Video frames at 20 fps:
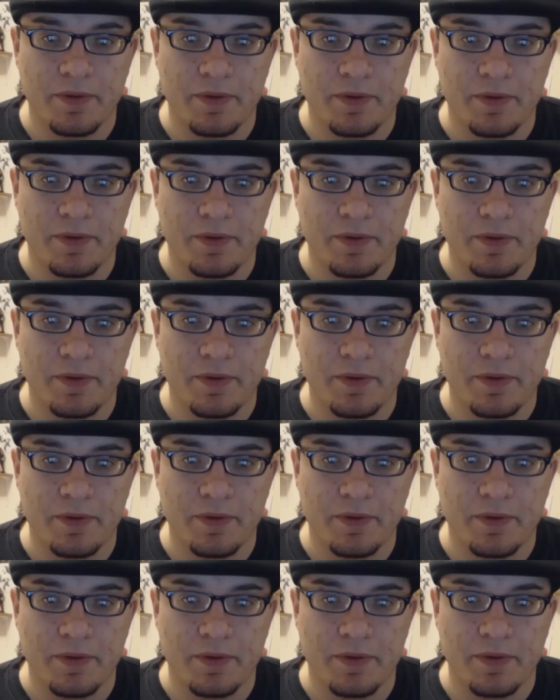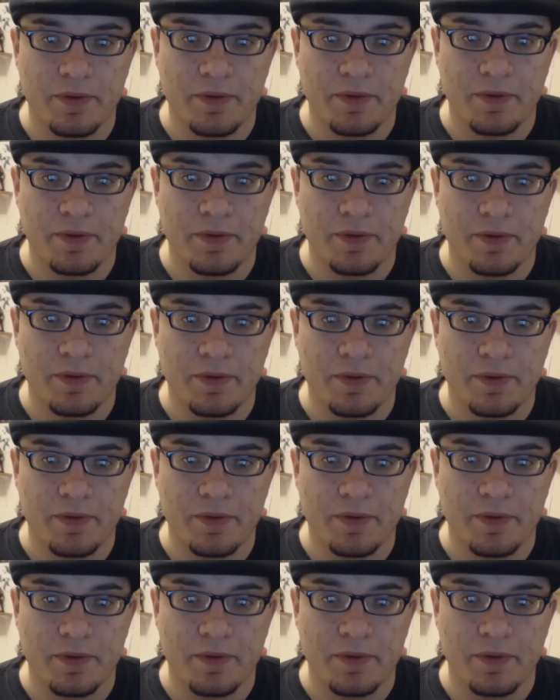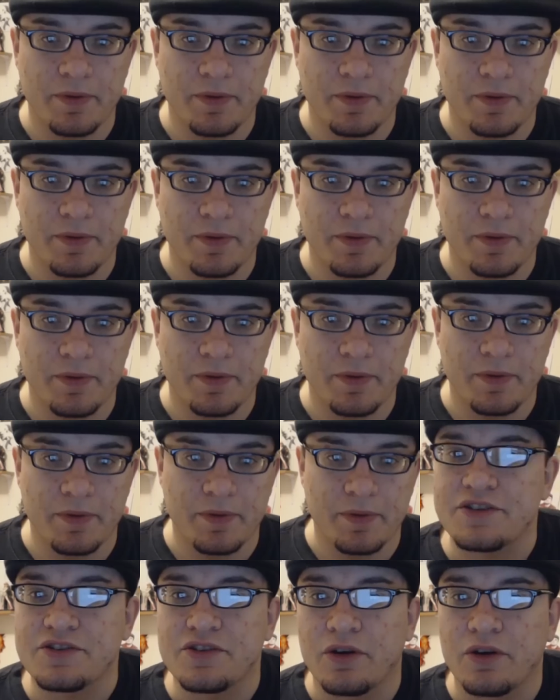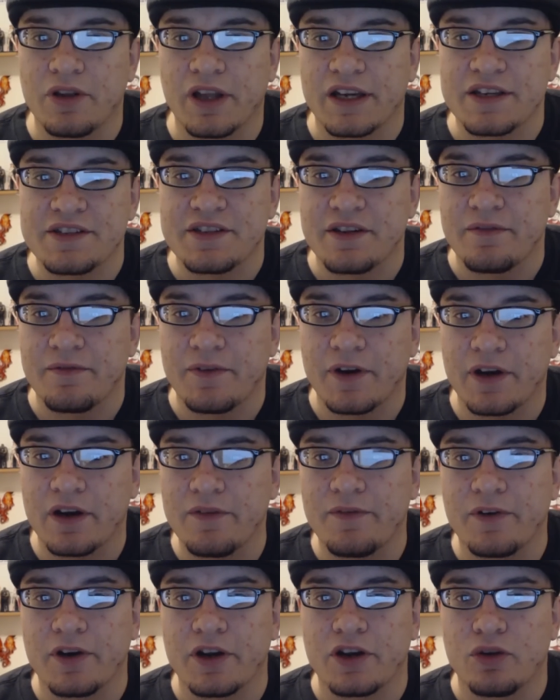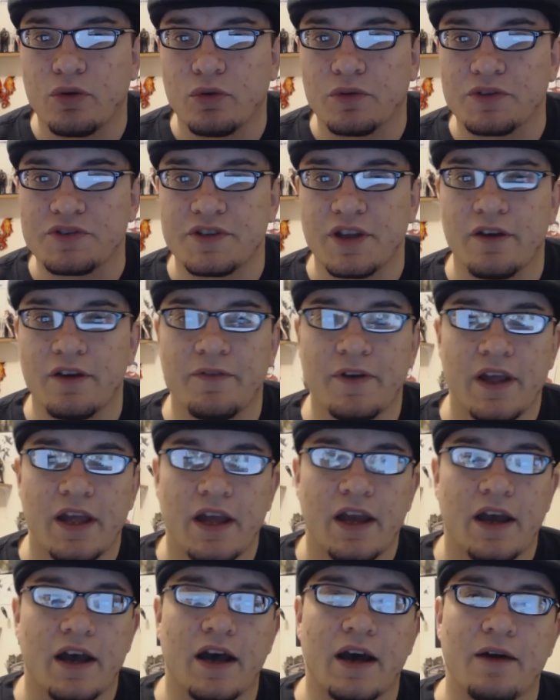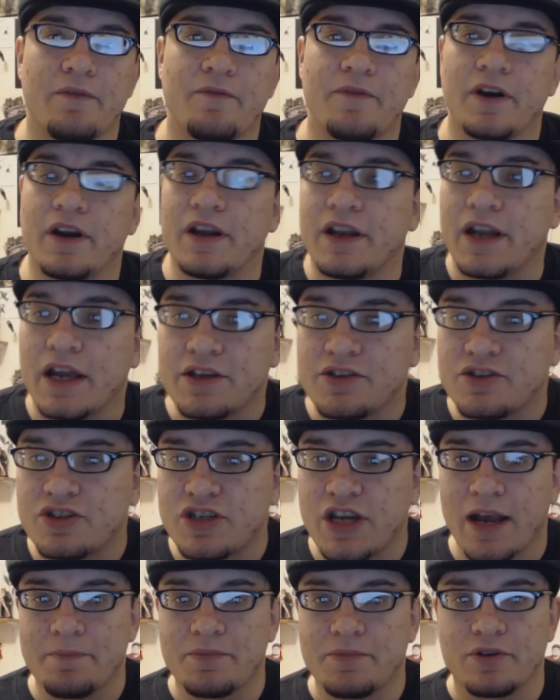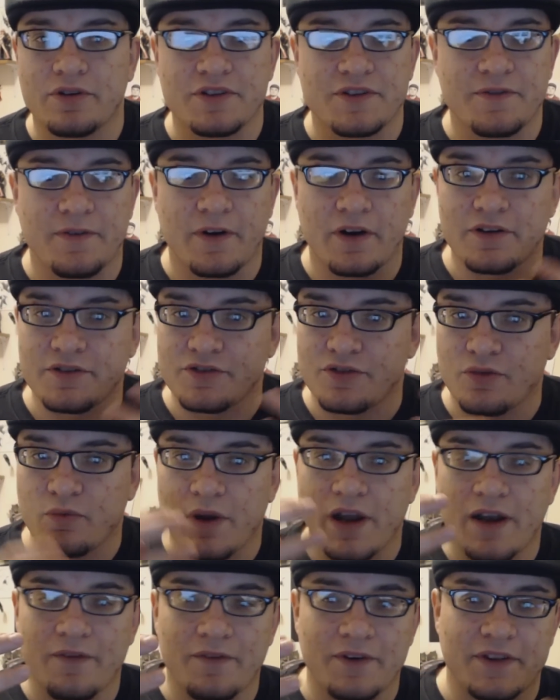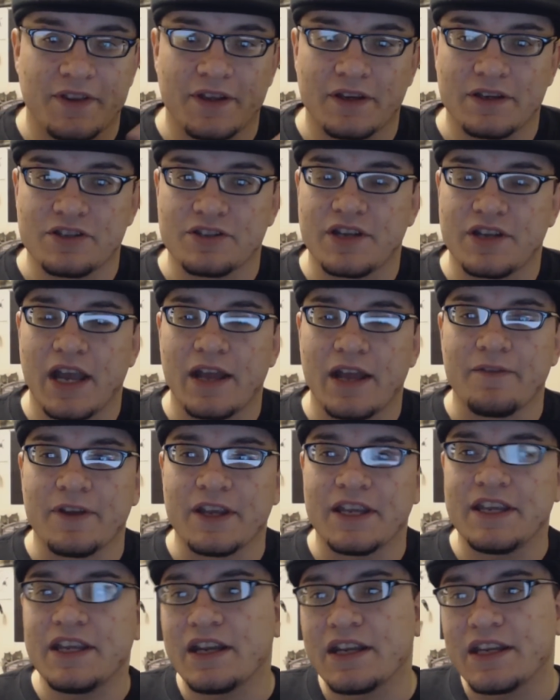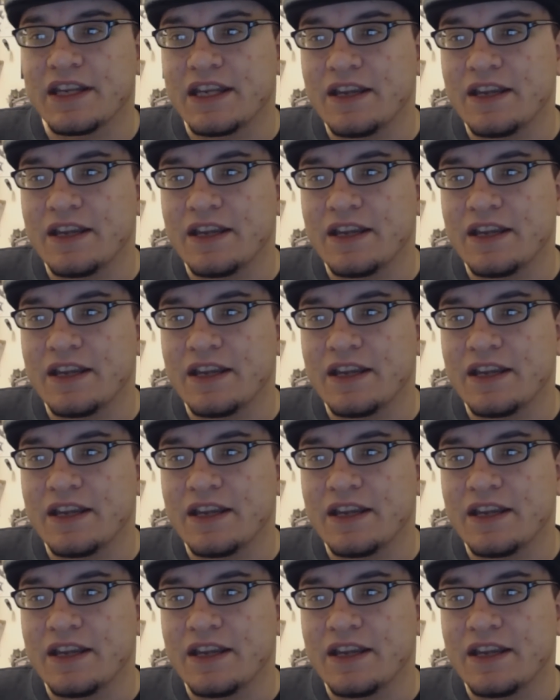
So I'm hoping that he can, right? Uh, nonetheless, though, like I said, very, very cool stuff. Uh, very nice chapter as far as the way everything just kind of it